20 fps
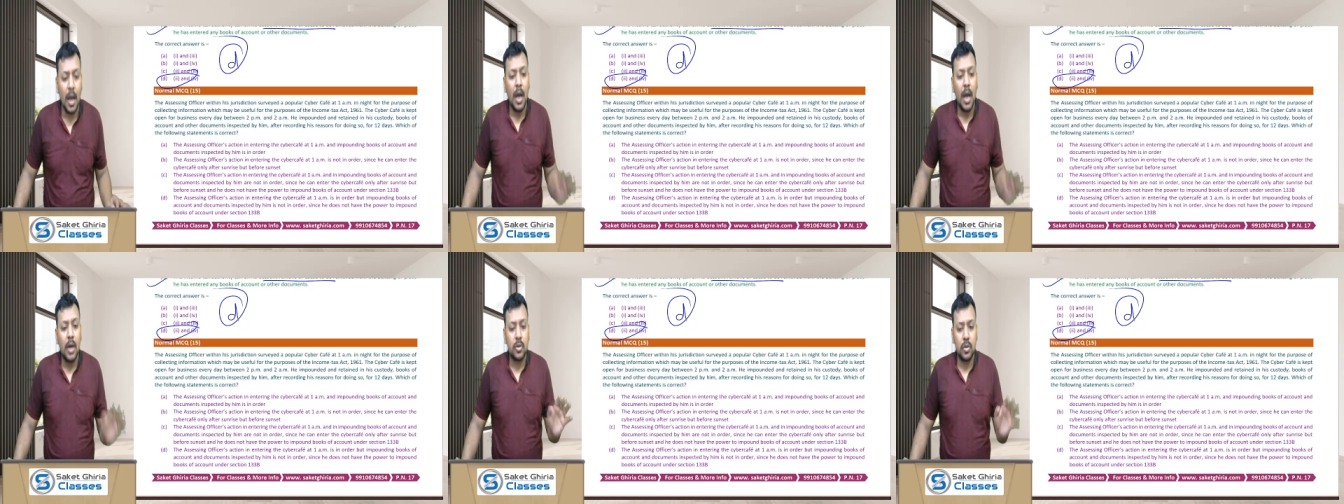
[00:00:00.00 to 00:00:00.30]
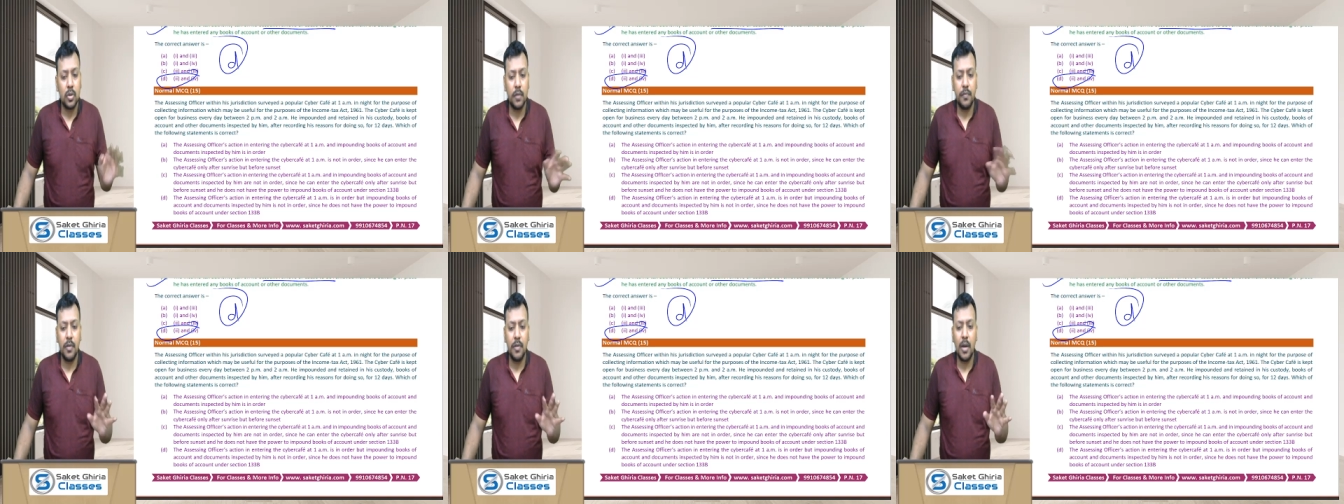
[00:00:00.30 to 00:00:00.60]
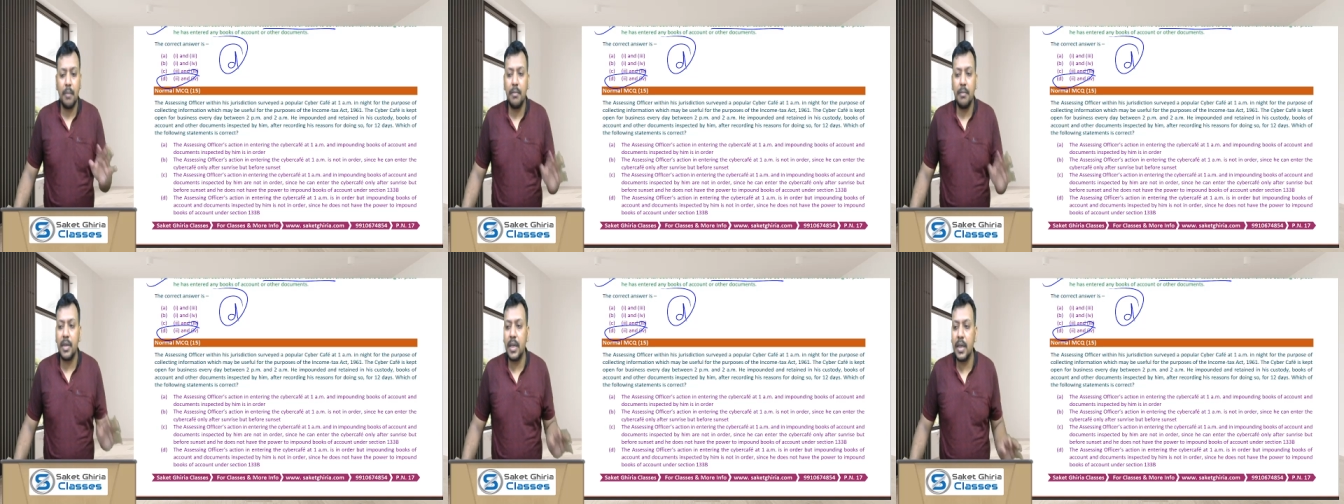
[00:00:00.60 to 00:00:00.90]
So if you are
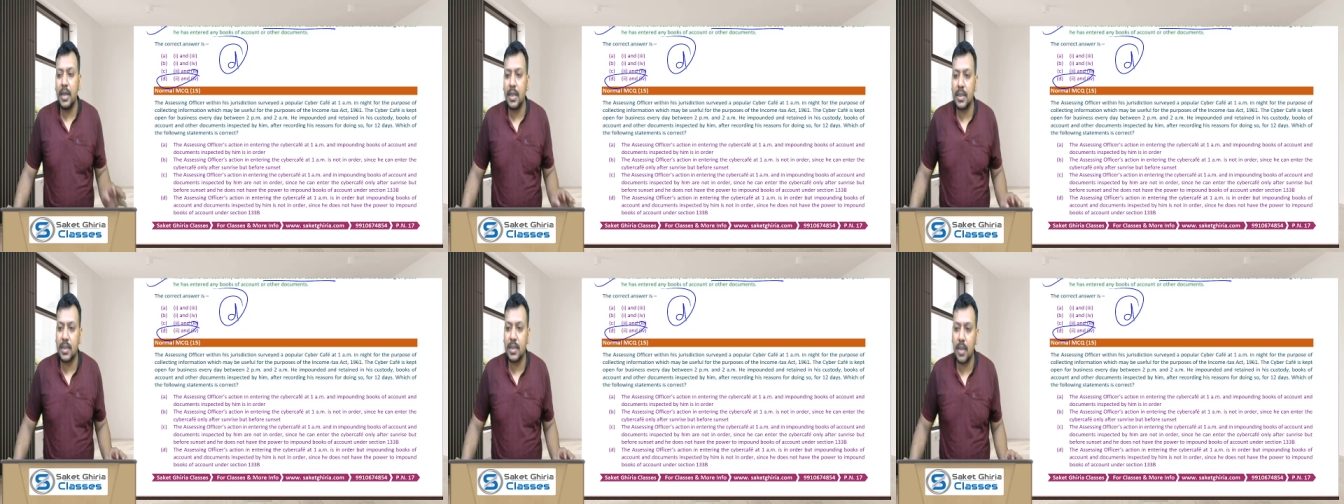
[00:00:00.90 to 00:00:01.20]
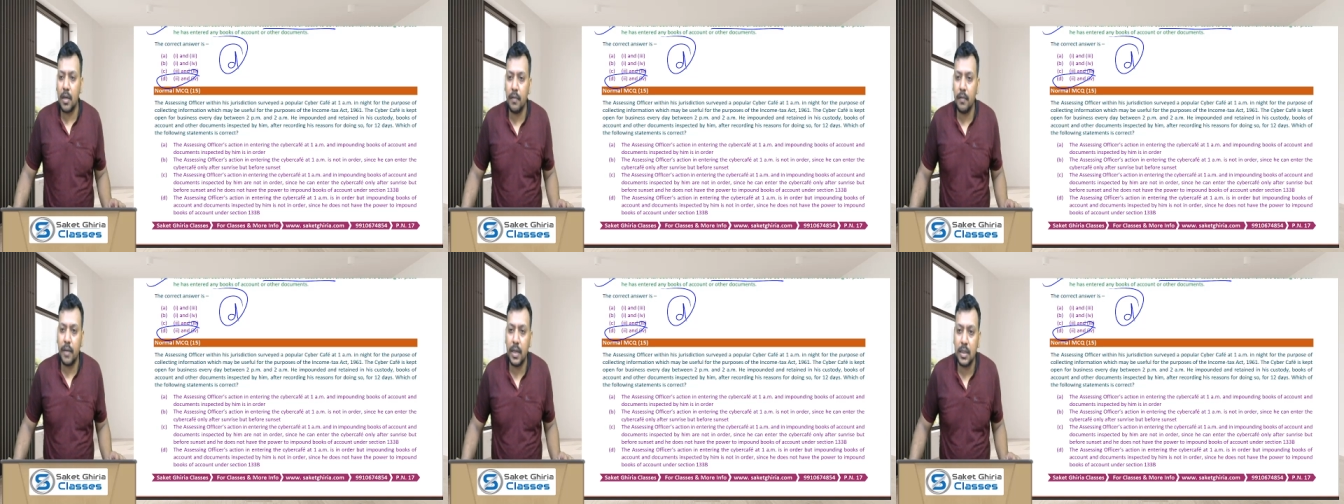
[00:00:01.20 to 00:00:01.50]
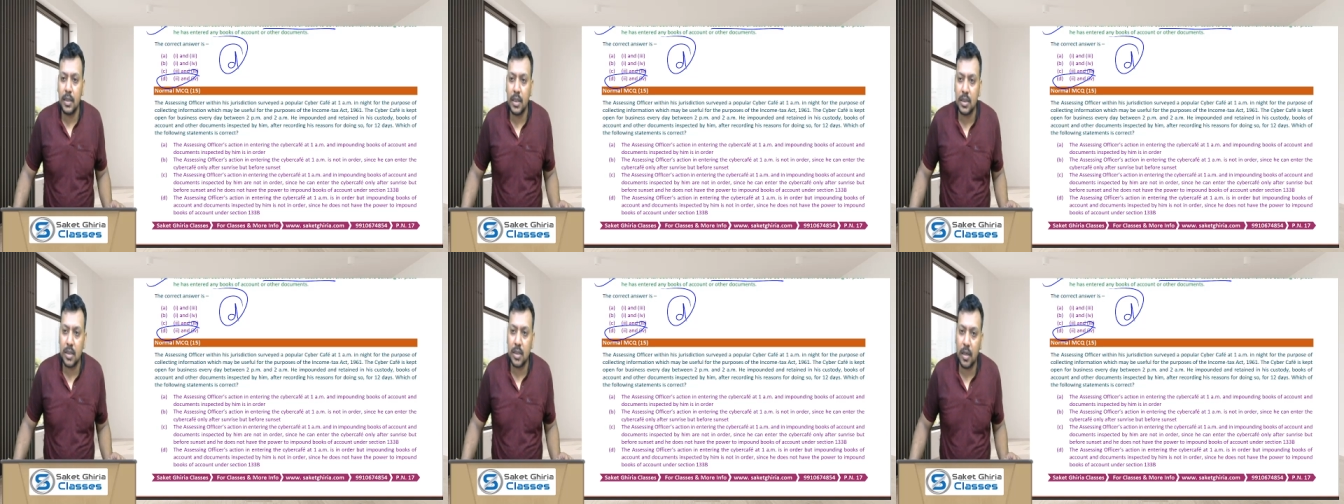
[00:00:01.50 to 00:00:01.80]
making a survey,
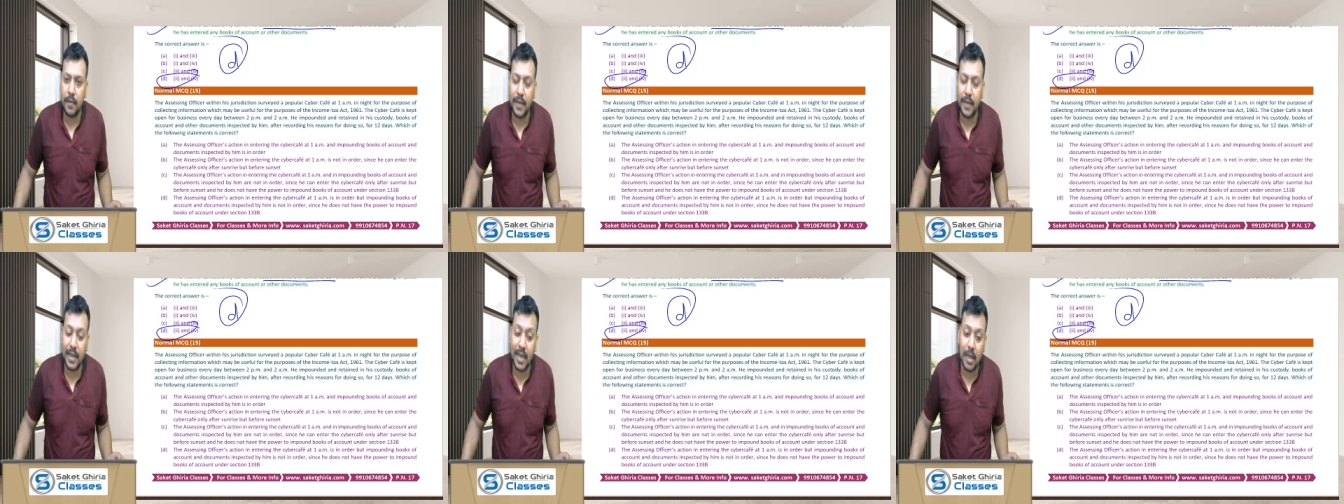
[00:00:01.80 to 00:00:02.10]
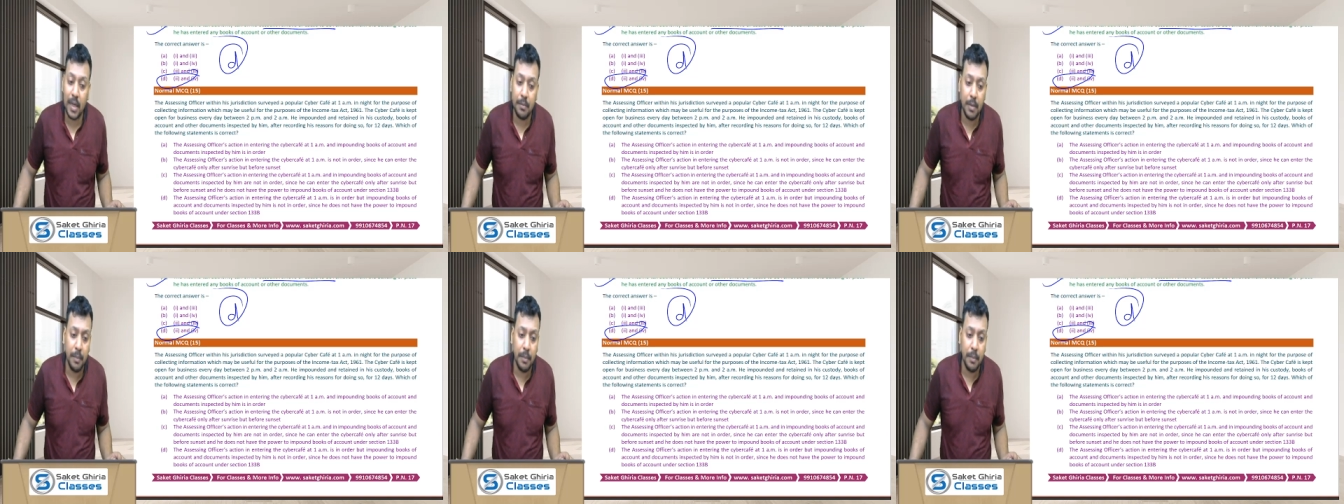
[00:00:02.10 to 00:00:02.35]
the survey can be